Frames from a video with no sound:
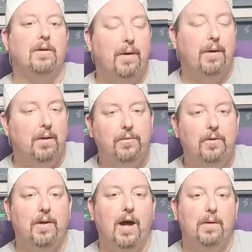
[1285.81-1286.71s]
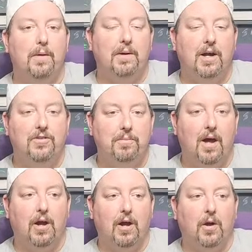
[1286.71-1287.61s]
But I don't do that because I'm
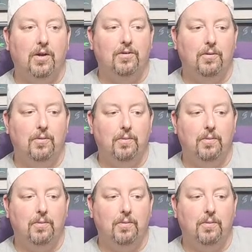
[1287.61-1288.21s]
not going to